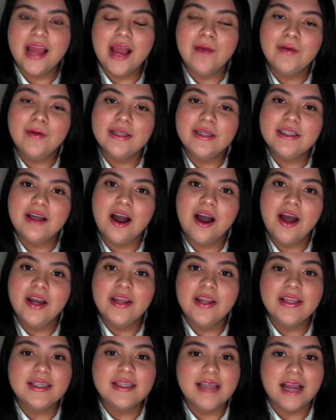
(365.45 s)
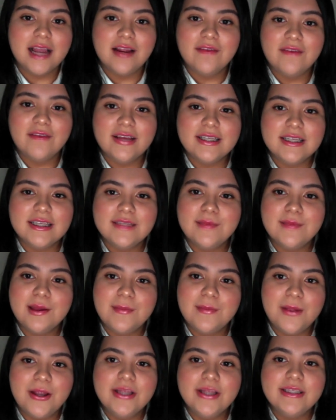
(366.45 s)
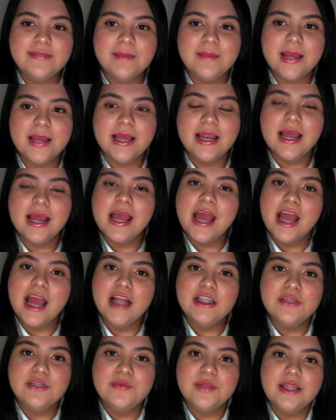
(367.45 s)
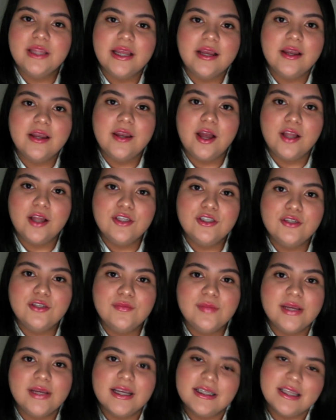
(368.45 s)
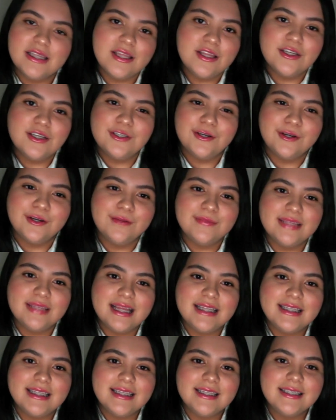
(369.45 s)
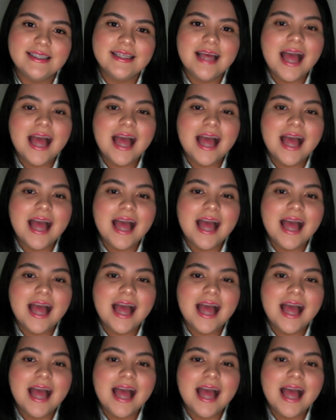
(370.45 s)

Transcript: I want to honor the sacrifices my parents made and do what they could not do because of their circumstances.